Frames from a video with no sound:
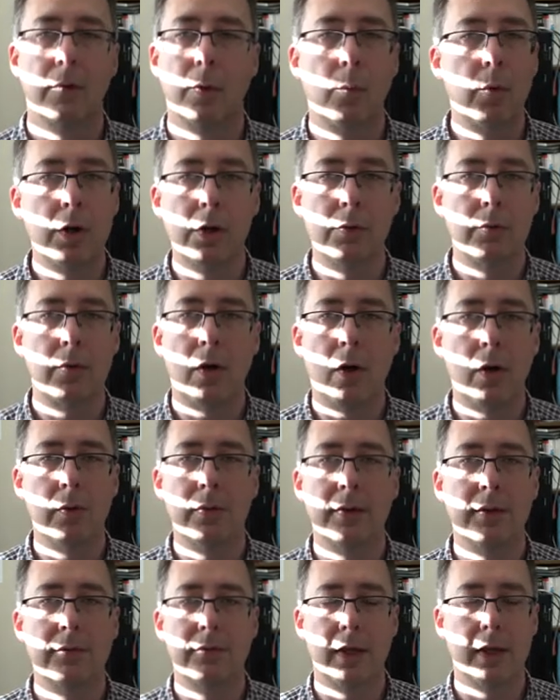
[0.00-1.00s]
Where do all
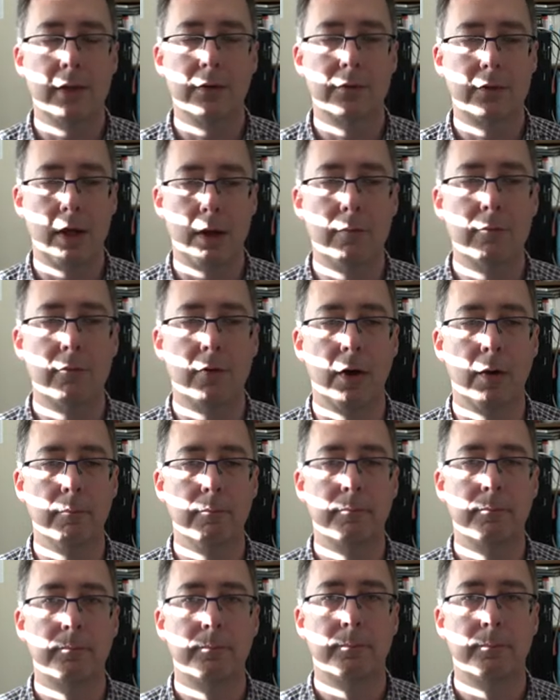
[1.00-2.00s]
these things come from?